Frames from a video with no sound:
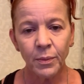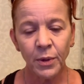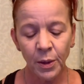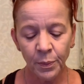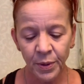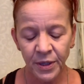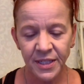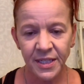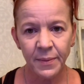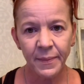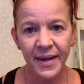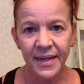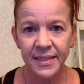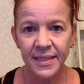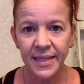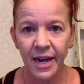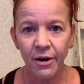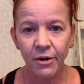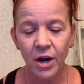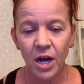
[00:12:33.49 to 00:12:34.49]
I'm gonna put some
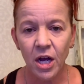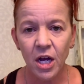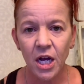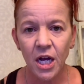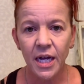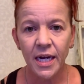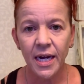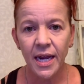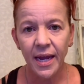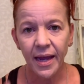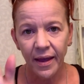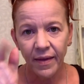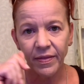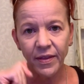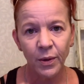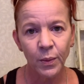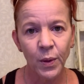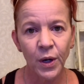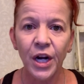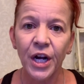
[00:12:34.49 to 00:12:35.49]
mascara on and
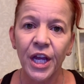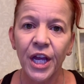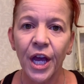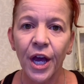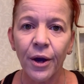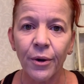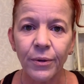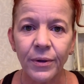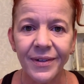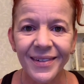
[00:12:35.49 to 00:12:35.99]
then we're gonna go.